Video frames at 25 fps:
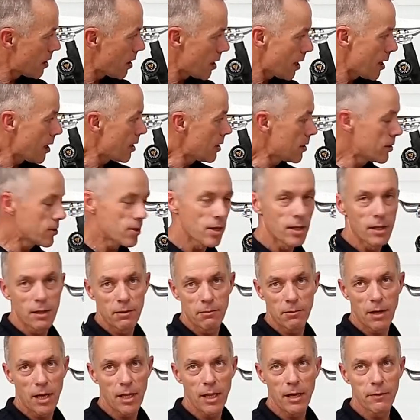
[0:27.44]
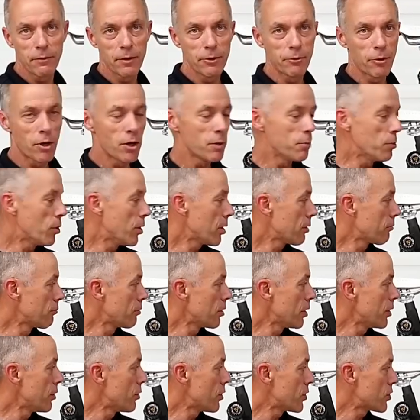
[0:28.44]
and is a lovely road bike.
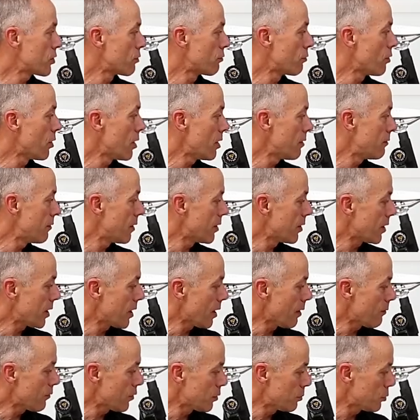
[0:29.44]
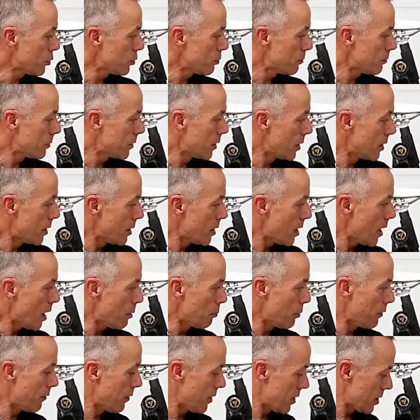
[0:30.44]
Really nice to ride, very comfortable.
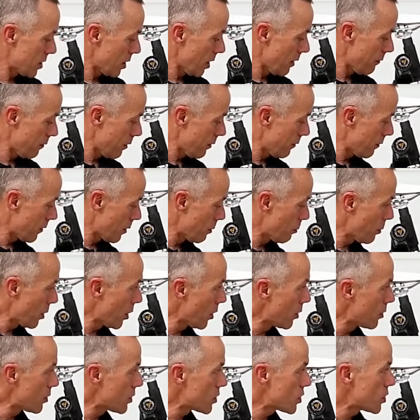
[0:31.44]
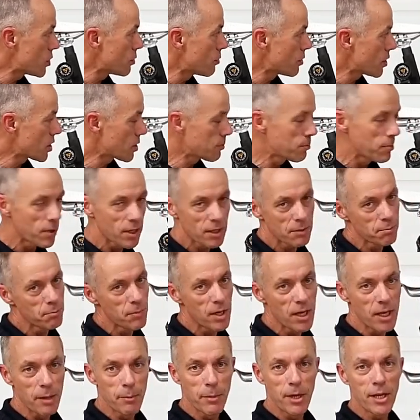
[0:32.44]
And with this level of components, you would expect
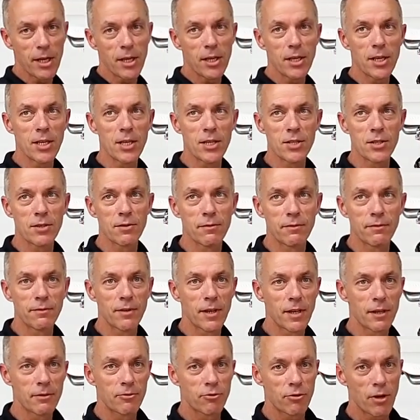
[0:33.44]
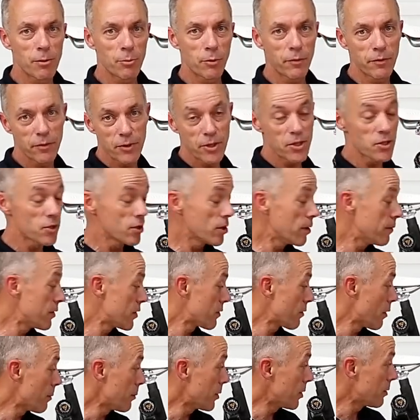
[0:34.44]
many years of trouble-free
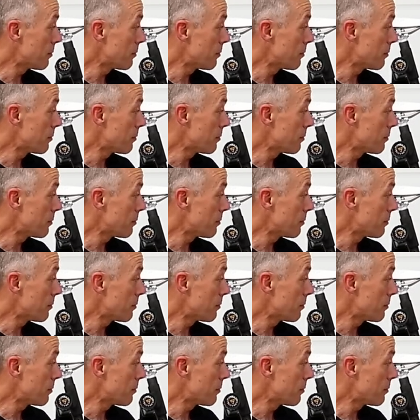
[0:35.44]
service from